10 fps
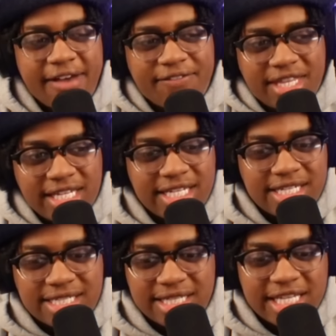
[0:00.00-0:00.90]

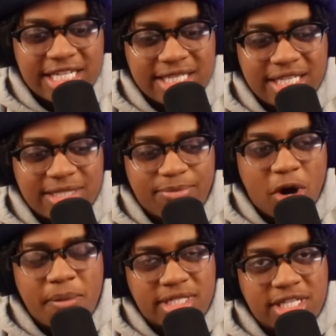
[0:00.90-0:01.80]
these
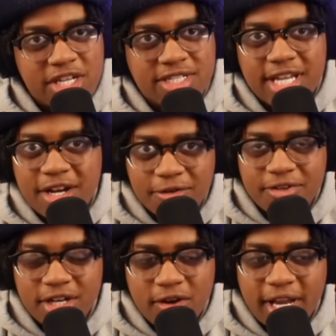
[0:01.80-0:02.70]
moments to yourself,
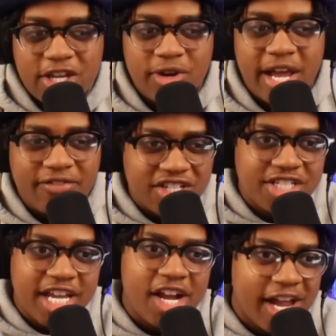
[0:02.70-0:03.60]
you know, like you don't have to
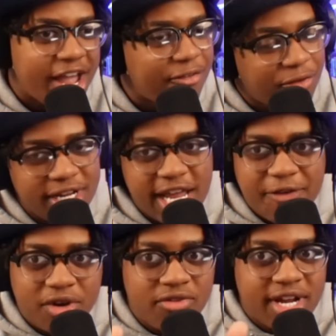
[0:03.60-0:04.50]
share every
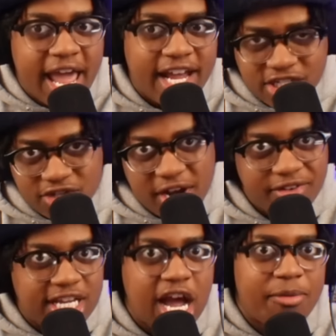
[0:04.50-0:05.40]
reaction every
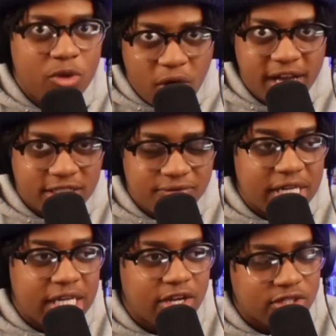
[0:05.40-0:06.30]
time you watch a
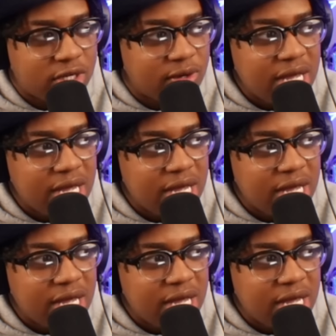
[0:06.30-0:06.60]
video. So